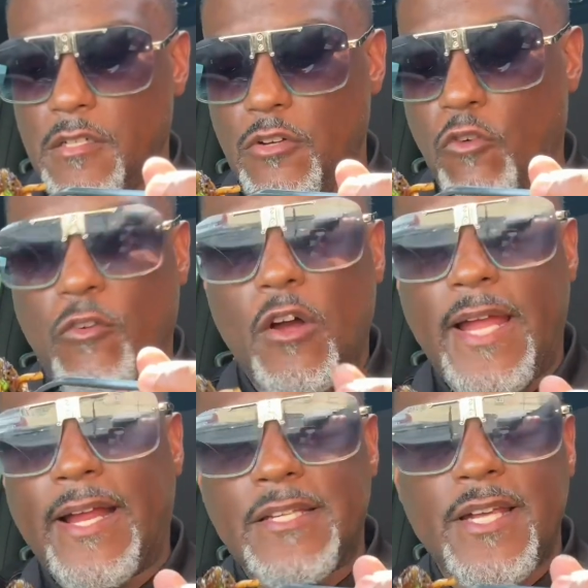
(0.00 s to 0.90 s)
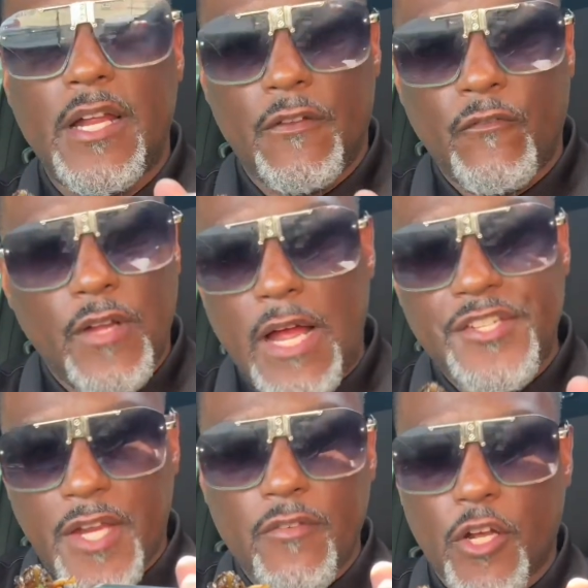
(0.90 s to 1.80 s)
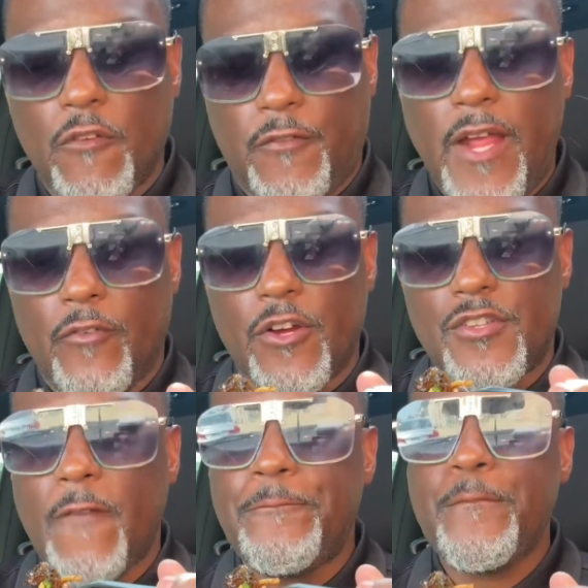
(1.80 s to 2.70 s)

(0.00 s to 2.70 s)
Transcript: Overall, like I said, it's giving good flavors,